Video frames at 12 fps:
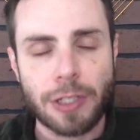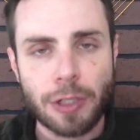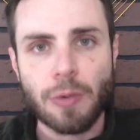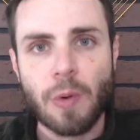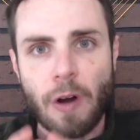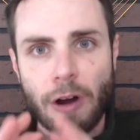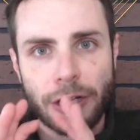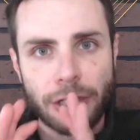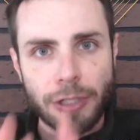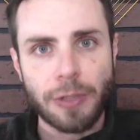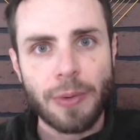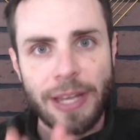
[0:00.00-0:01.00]
You are
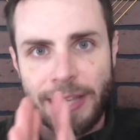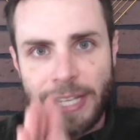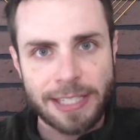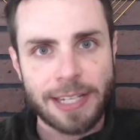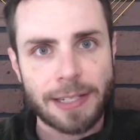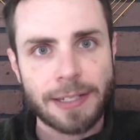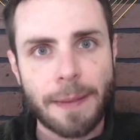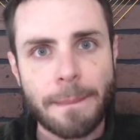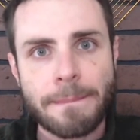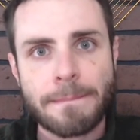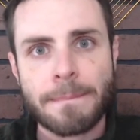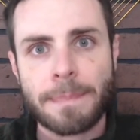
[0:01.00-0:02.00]
you, and that's it.
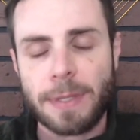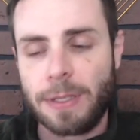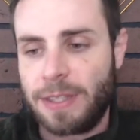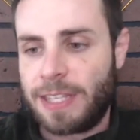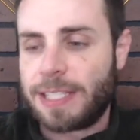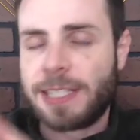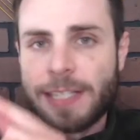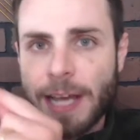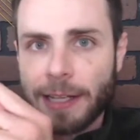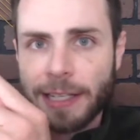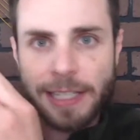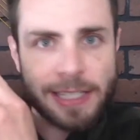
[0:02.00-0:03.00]
This
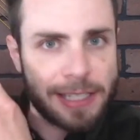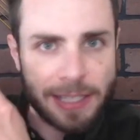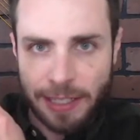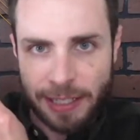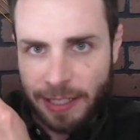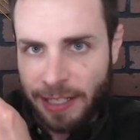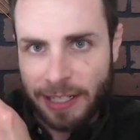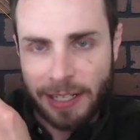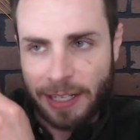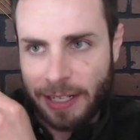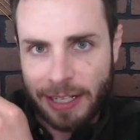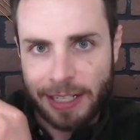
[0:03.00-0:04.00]
cell is it
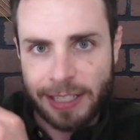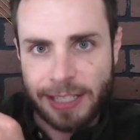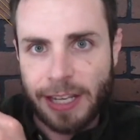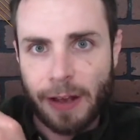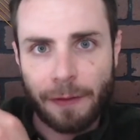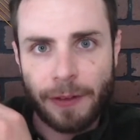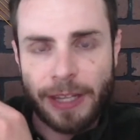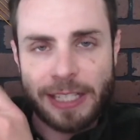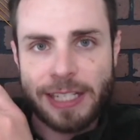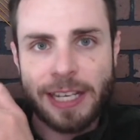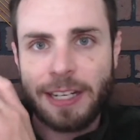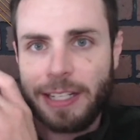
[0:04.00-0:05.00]
and itself, and that's
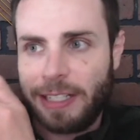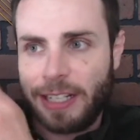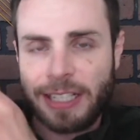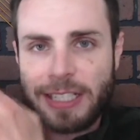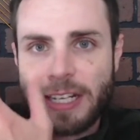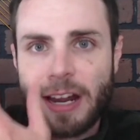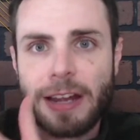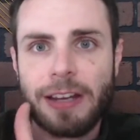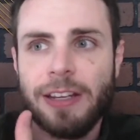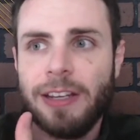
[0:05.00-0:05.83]
it. It's not.